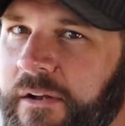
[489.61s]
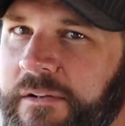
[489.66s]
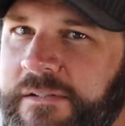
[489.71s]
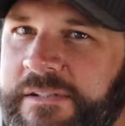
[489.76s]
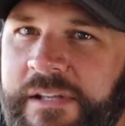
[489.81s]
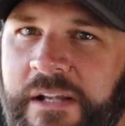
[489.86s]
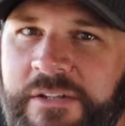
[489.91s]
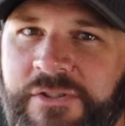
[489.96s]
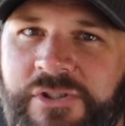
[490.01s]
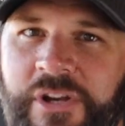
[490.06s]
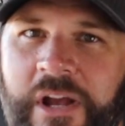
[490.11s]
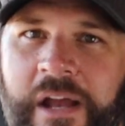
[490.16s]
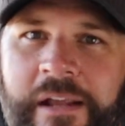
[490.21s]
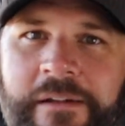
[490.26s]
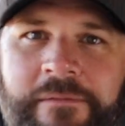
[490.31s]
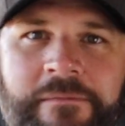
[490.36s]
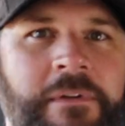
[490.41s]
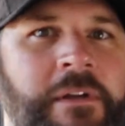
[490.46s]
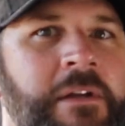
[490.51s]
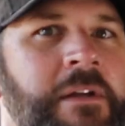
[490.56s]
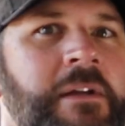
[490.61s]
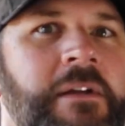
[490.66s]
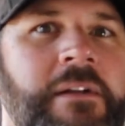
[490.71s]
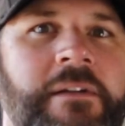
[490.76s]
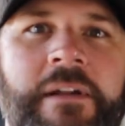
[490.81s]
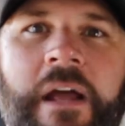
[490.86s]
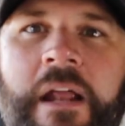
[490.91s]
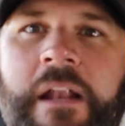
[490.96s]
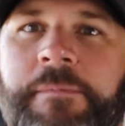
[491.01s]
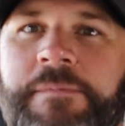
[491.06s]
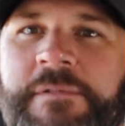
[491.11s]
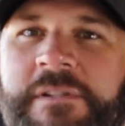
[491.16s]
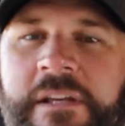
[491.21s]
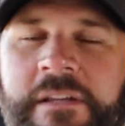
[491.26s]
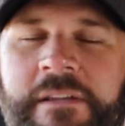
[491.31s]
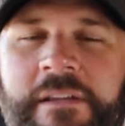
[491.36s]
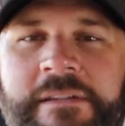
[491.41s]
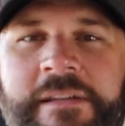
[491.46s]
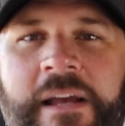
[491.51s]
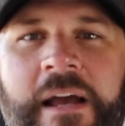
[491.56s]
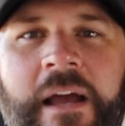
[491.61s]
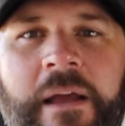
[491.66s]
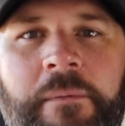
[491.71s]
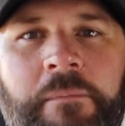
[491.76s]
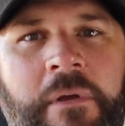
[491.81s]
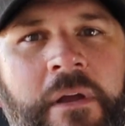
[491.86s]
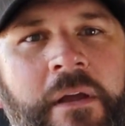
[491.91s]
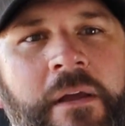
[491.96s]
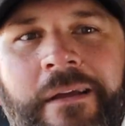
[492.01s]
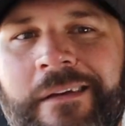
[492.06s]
sunshine 90% of the time,